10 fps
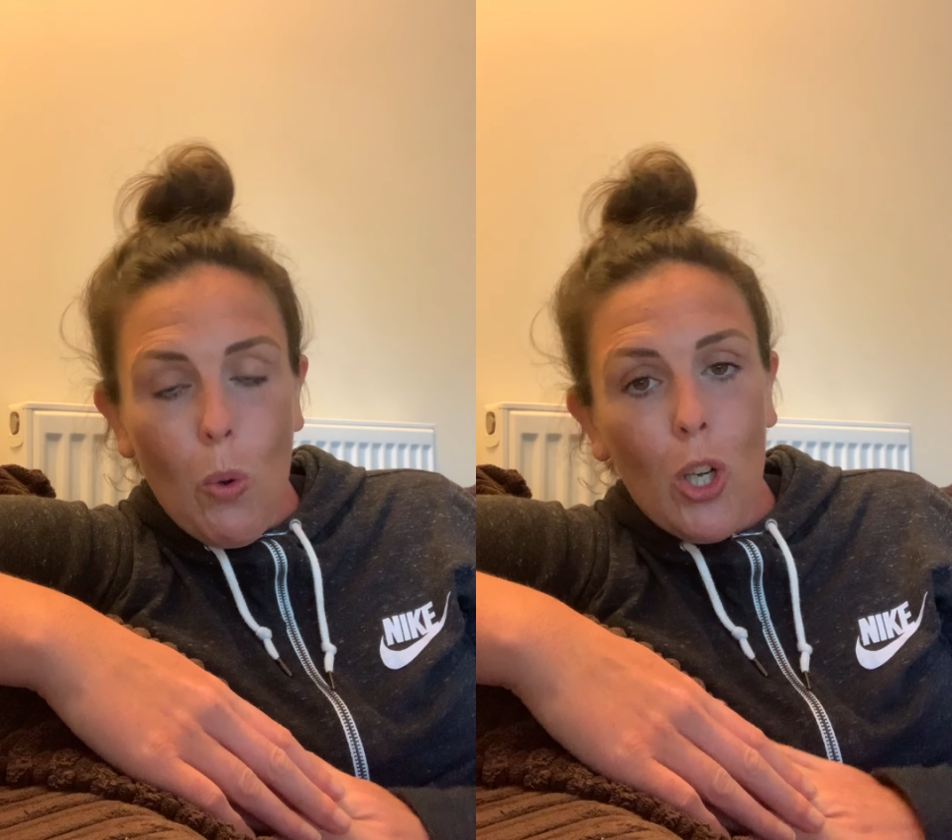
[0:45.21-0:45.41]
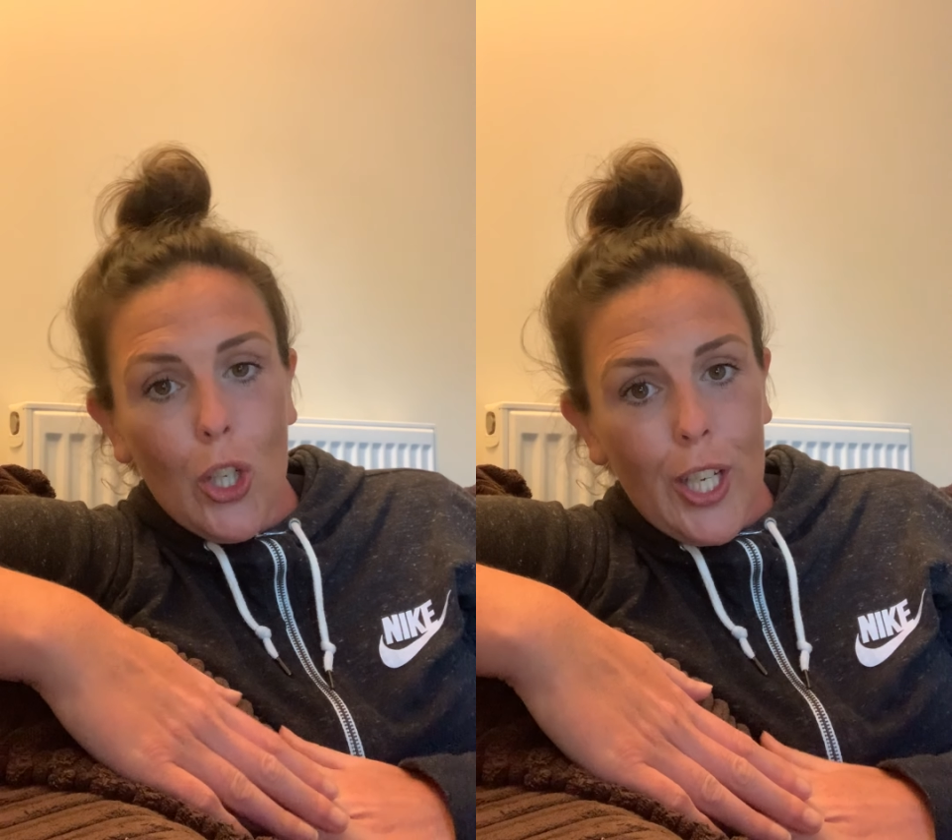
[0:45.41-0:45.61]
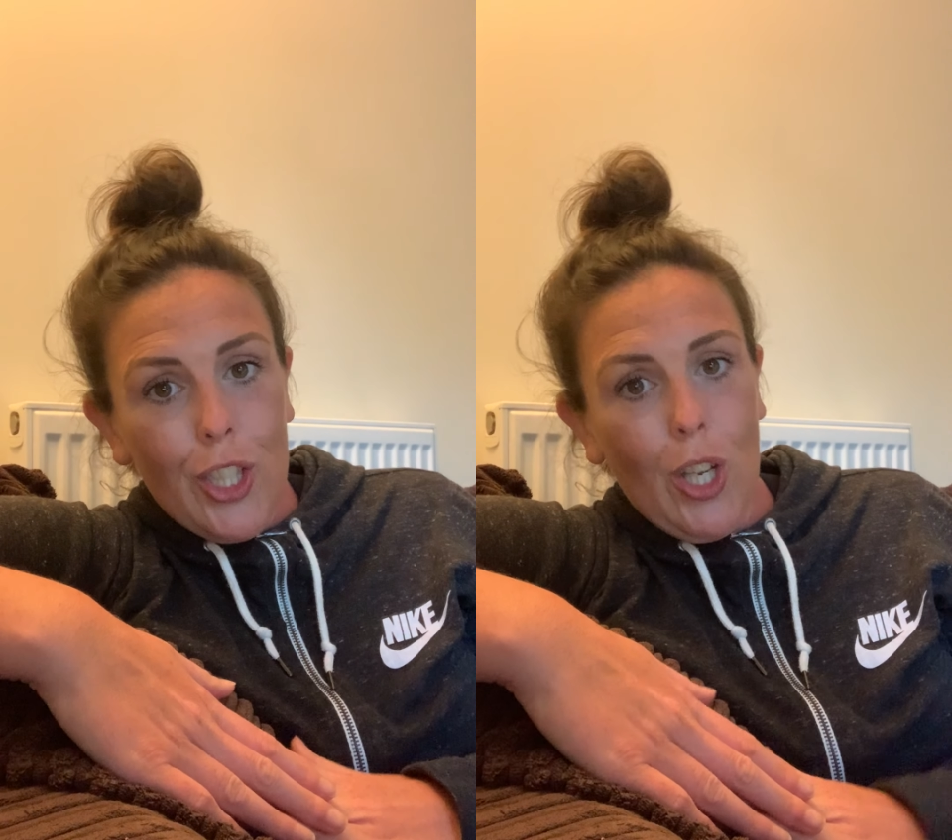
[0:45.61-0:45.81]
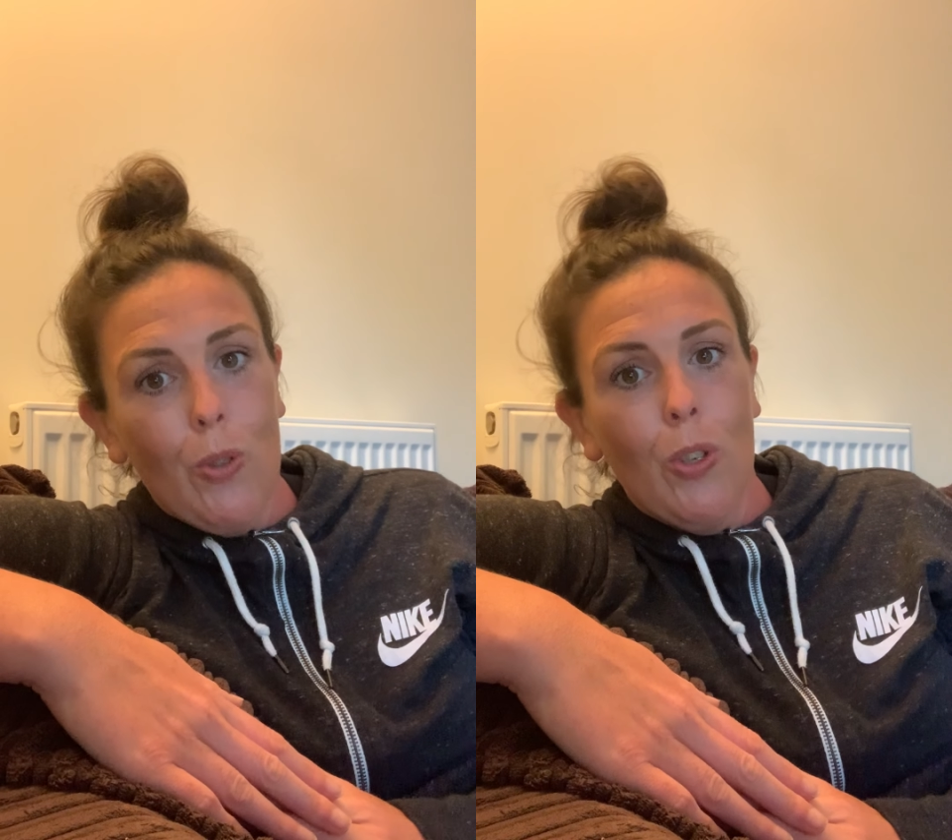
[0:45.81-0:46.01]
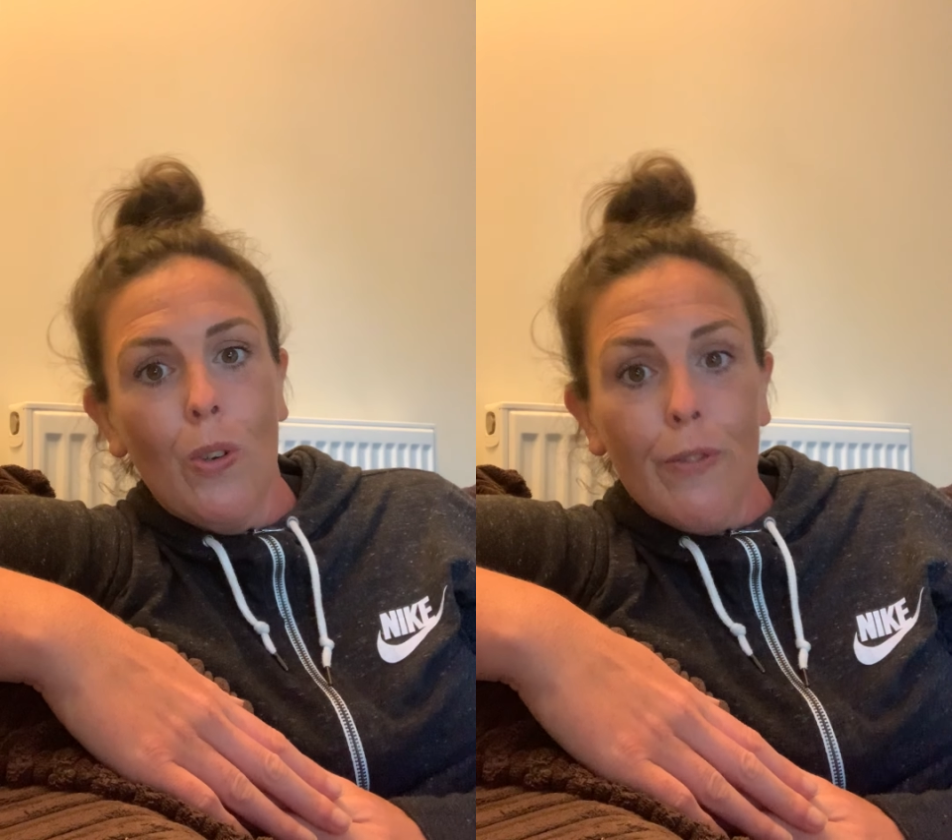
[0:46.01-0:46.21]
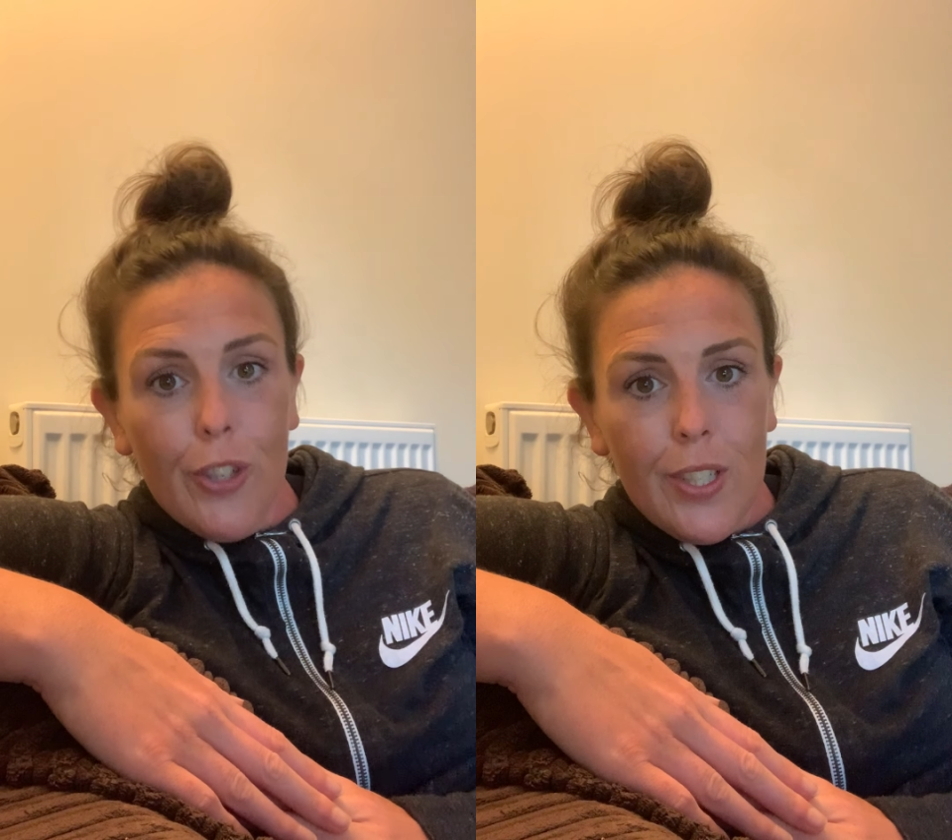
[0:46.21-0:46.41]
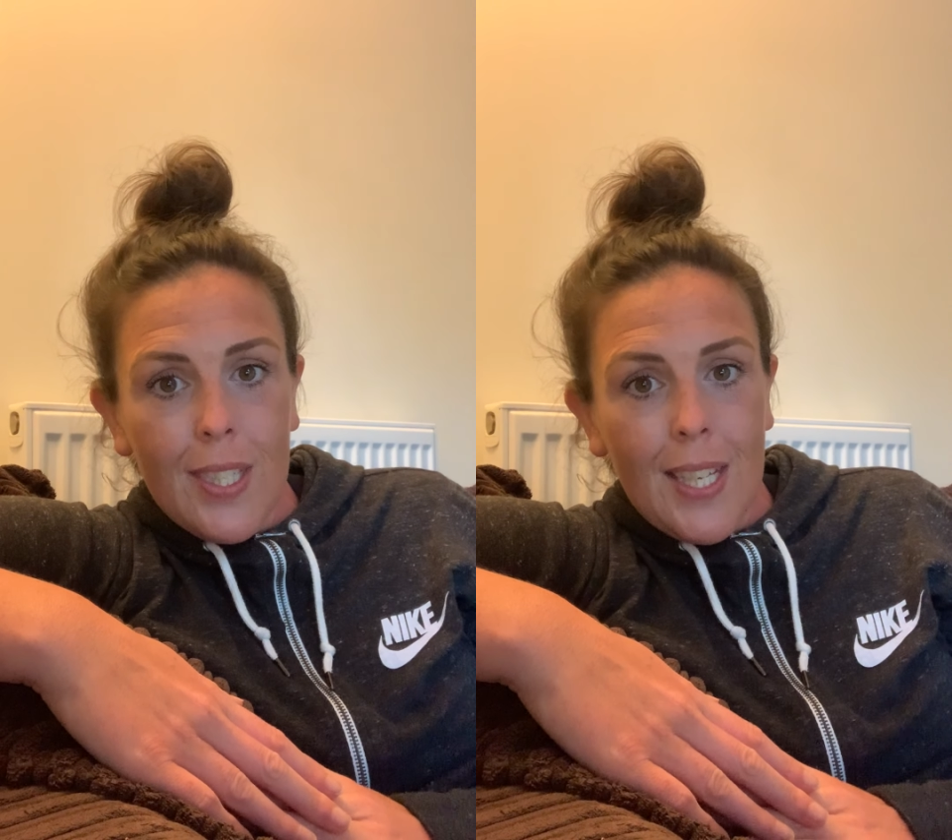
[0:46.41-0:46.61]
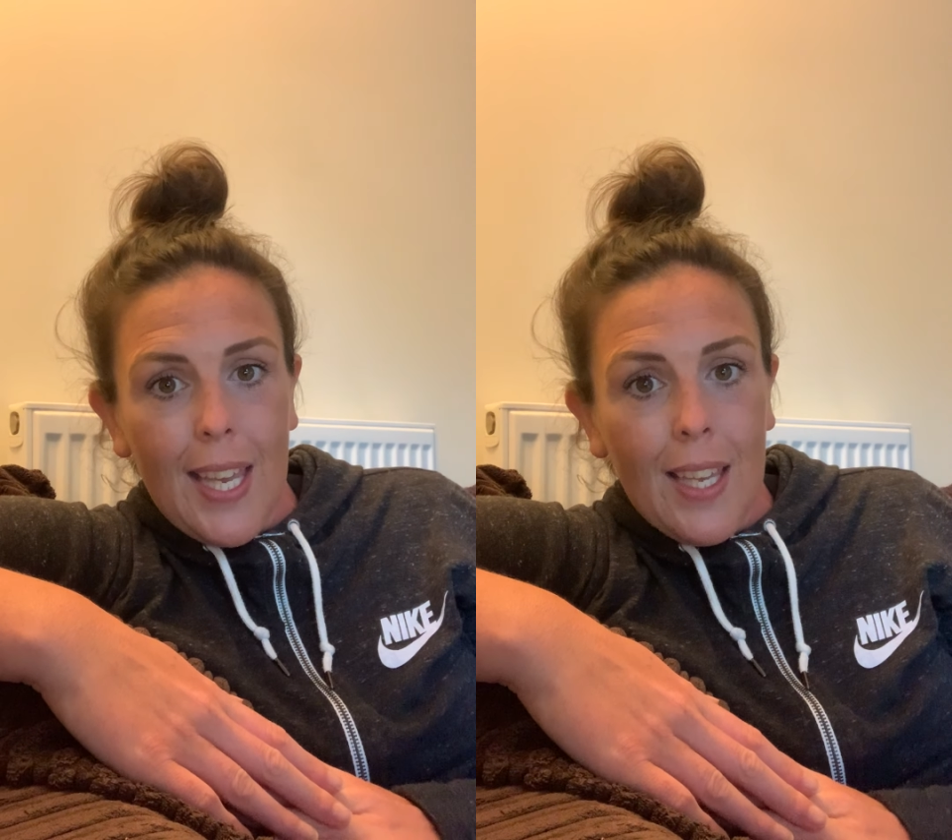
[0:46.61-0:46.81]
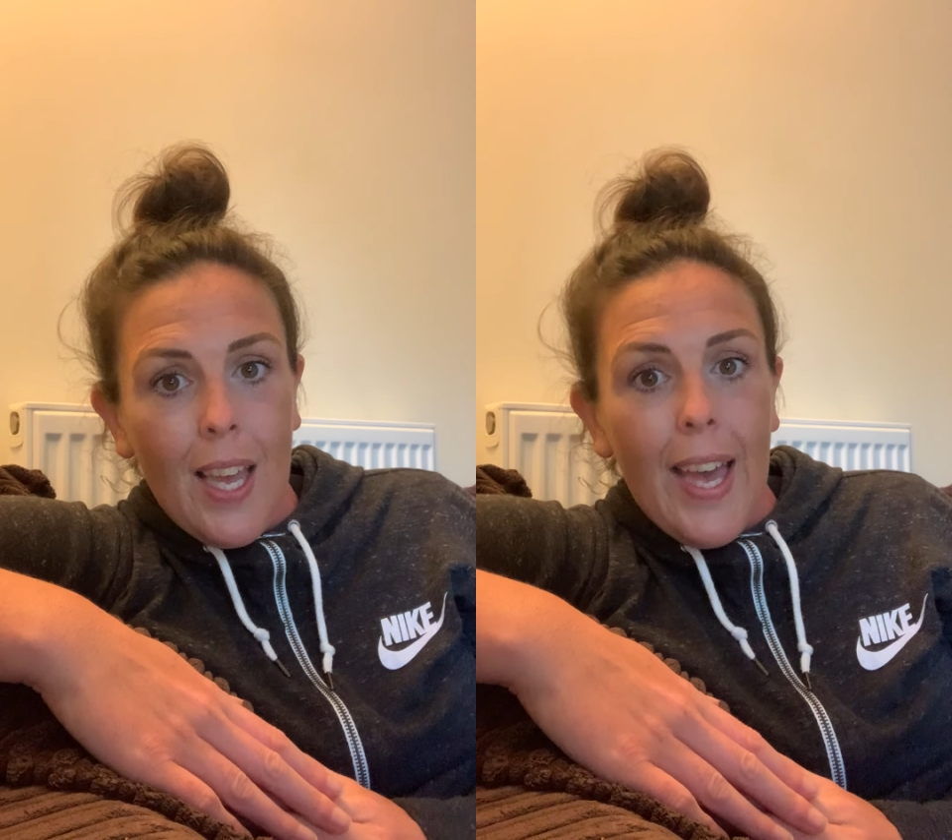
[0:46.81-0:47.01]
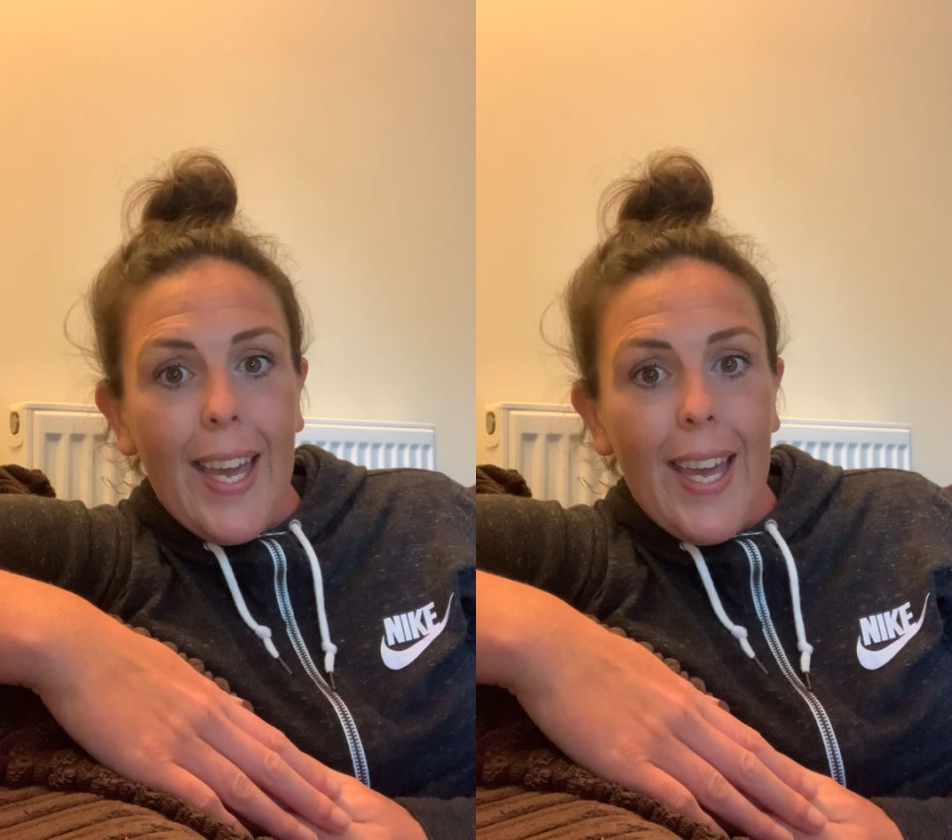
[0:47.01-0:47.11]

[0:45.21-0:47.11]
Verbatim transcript: who are looking to go to university